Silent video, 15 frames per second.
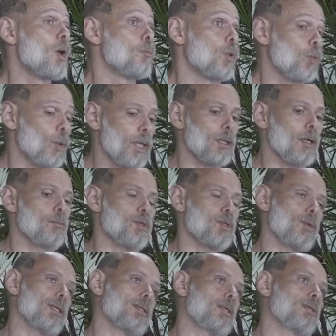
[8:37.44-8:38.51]
But when it comes to
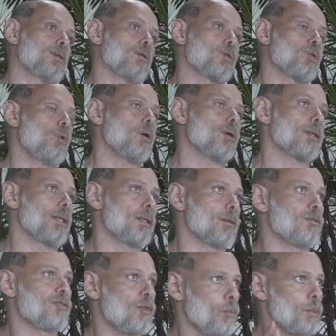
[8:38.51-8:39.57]
assistance work, then
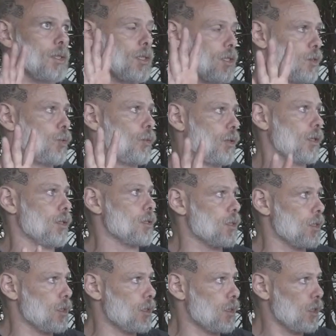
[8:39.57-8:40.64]
for me, there's two things.
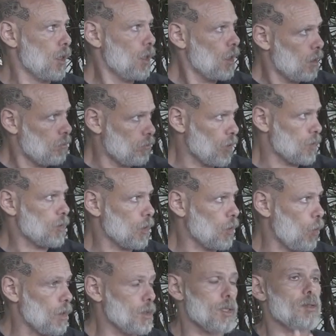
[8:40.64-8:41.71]
There's muscle
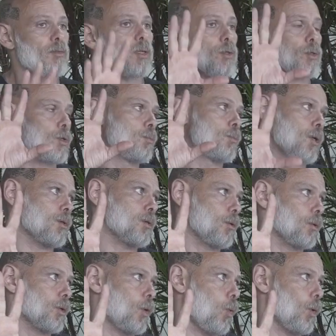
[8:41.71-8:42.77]
quality versus
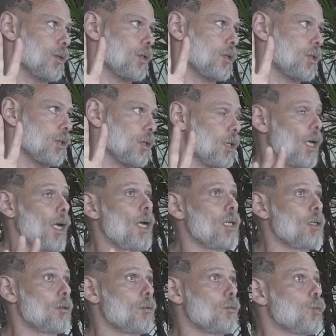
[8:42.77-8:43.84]
muscle quantity.
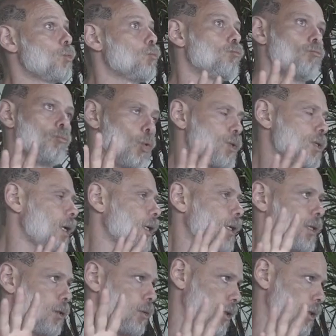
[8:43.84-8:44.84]
And most likely you